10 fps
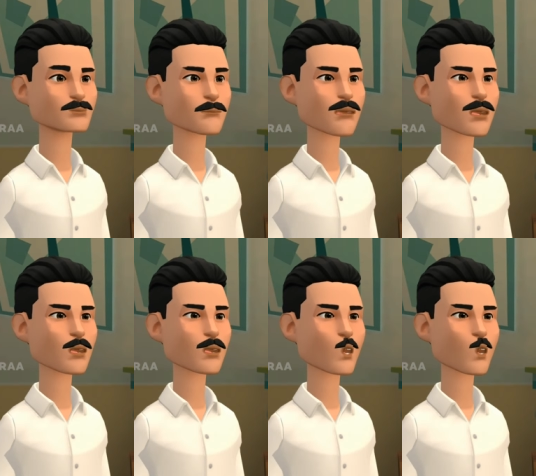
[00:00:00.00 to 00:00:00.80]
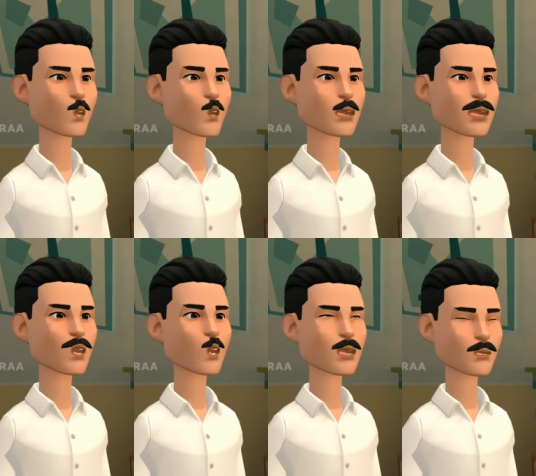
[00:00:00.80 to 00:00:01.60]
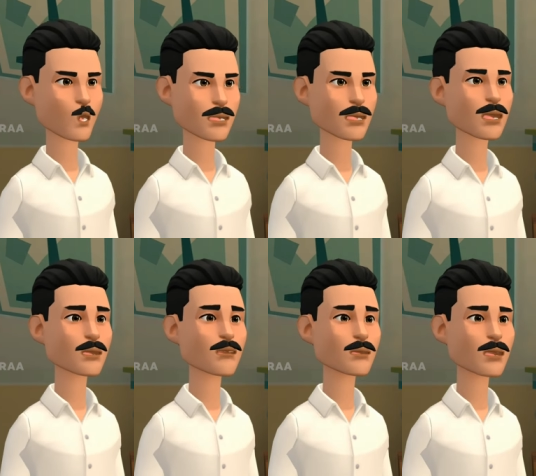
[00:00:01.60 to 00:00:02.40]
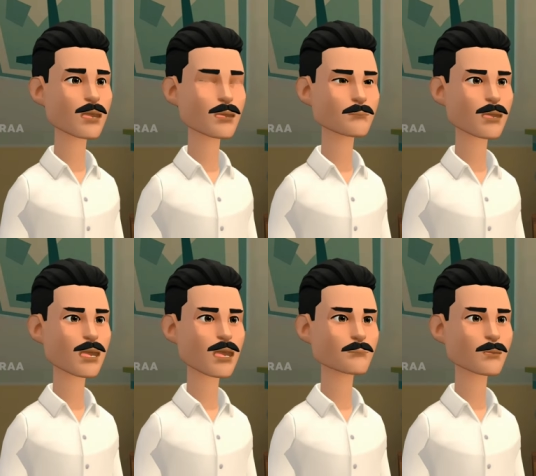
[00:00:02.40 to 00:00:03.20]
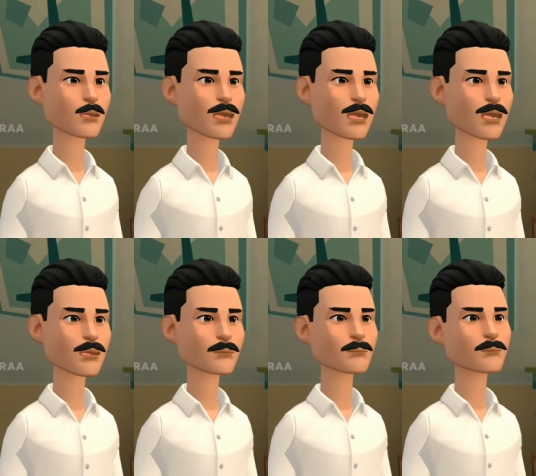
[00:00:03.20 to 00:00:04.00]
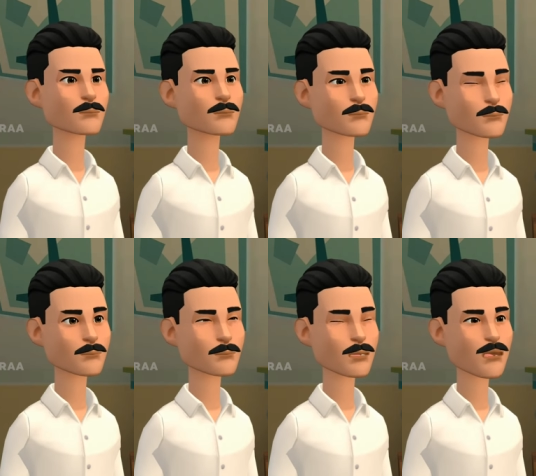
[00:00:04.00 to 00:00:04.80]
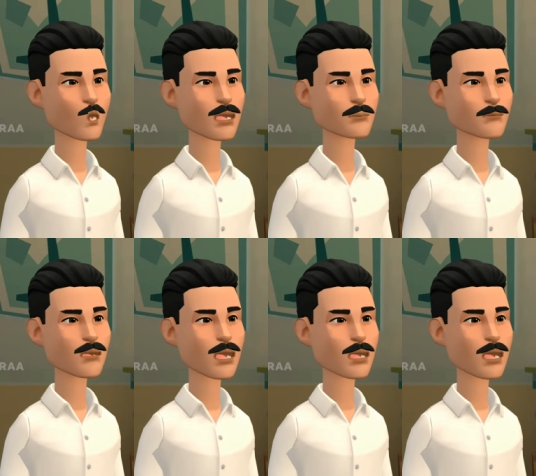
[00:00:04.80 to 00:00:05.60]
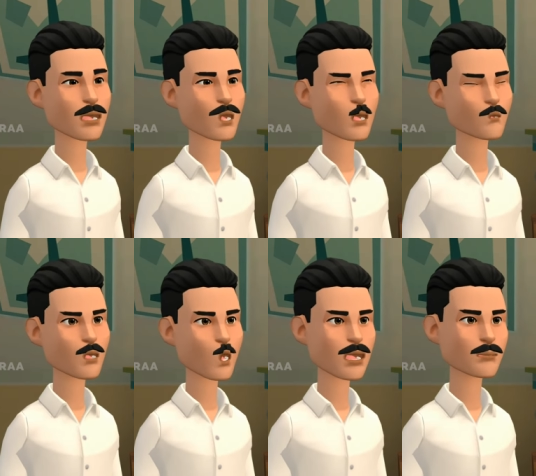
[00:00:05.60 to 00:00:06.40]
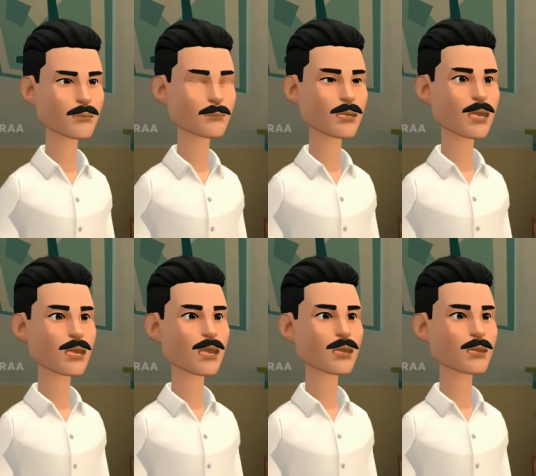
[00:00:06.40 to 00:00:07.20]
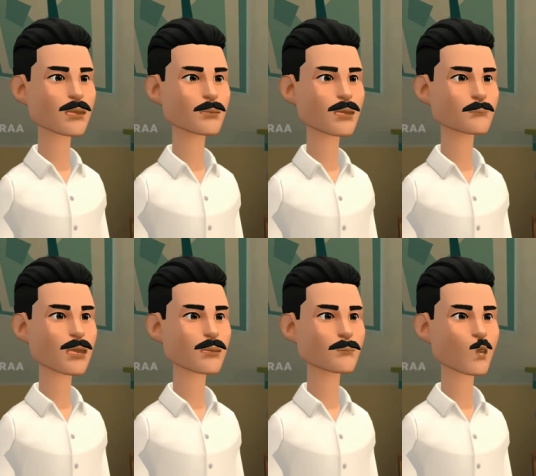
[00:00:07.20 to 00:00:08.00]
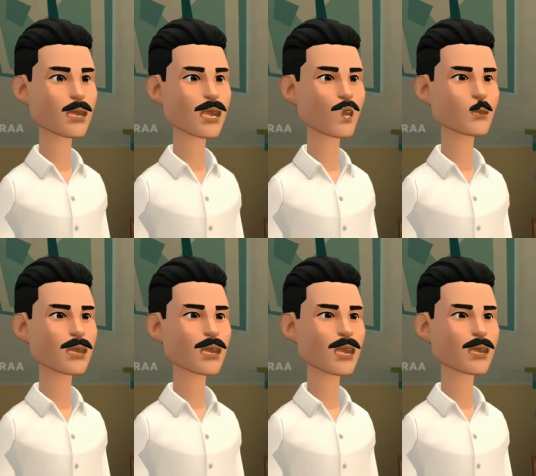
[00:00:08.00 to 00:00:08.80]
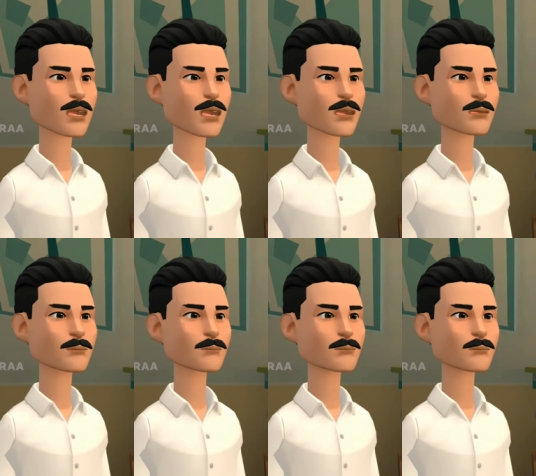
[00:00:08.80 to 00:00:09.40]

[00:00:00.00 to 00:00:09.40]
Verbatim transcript: I've learned not to take words or actions of stressed patients personally. Even when I'm feeling rushed or overwhelmed by a deadline and being pulled in too many directions,